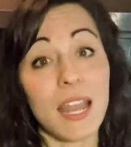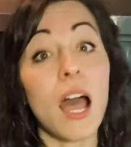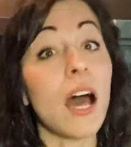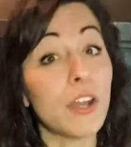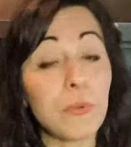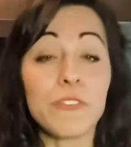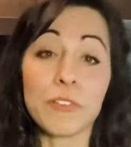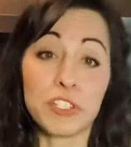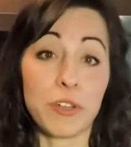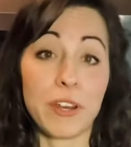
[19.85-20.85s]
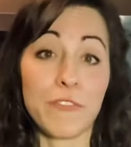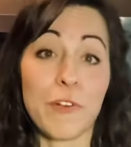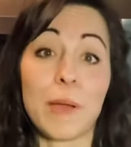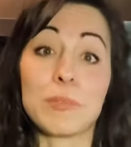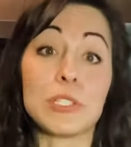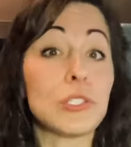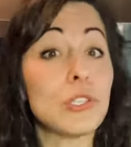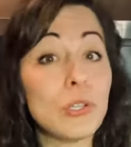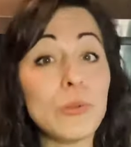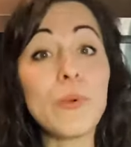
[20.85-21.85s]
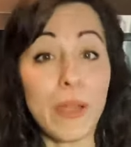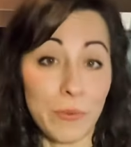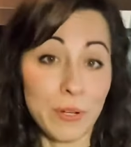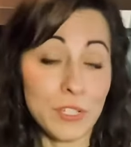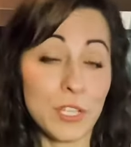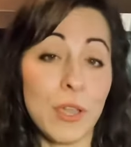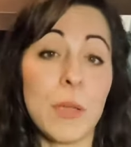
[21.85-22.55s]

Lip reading: unrefrigerated for up to 2 hours